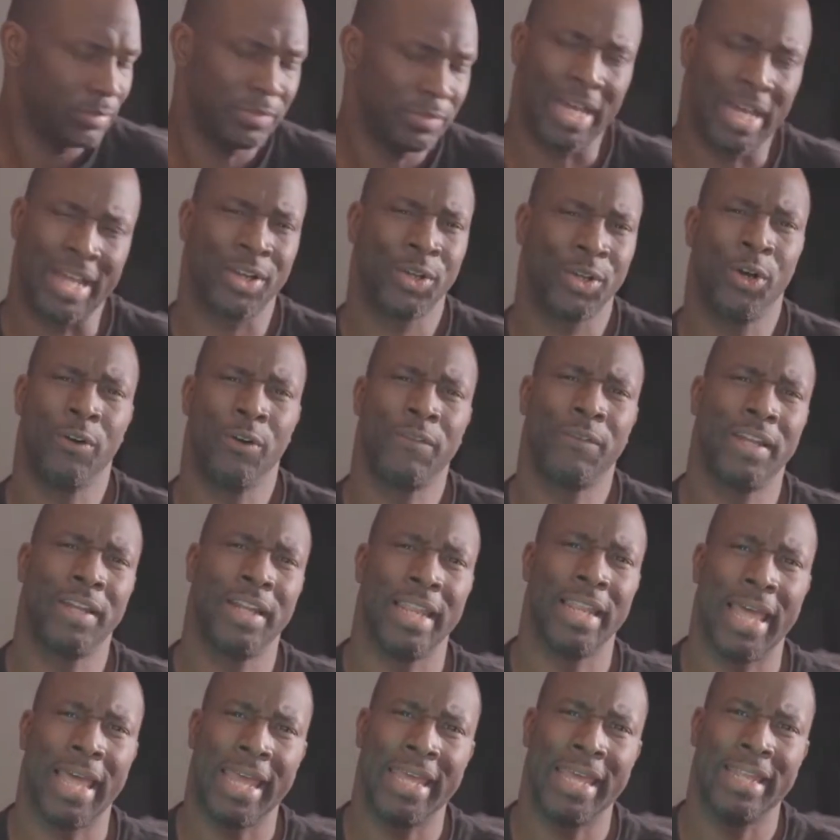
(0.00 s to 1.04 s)
I don't know if it'll
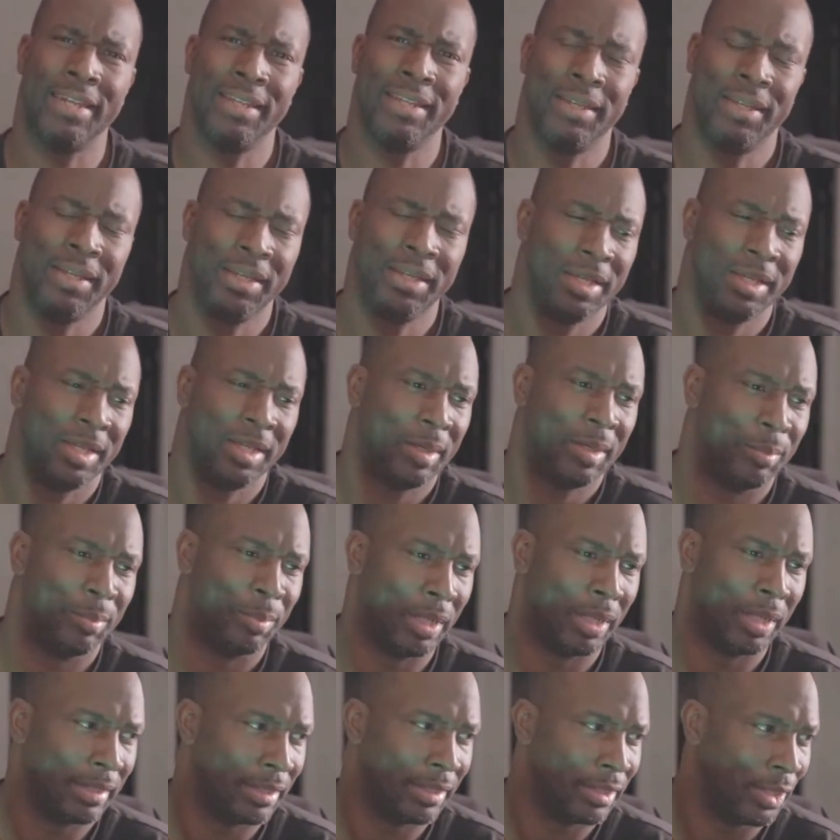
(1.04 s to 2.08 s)
land,
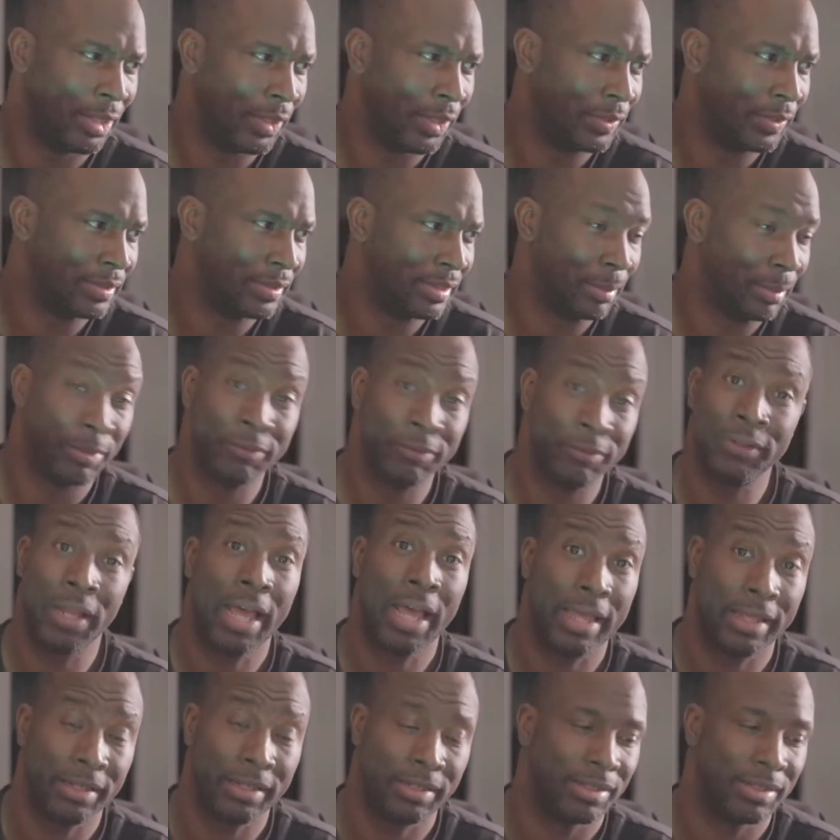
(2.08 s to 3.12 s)
but you know, I'm gonna
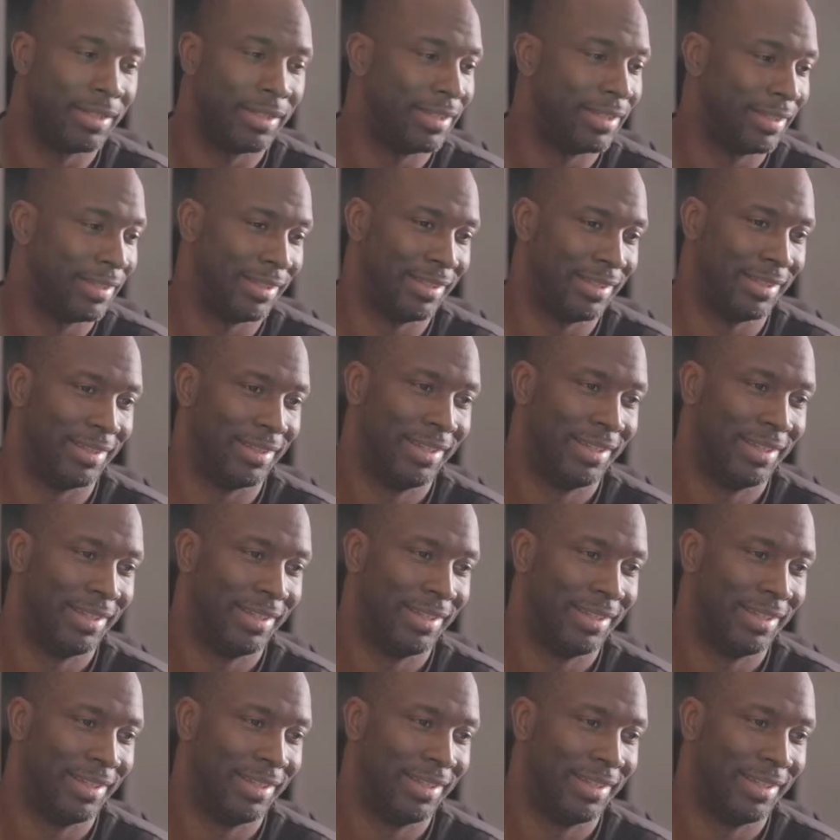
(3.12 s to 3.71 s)
fly it.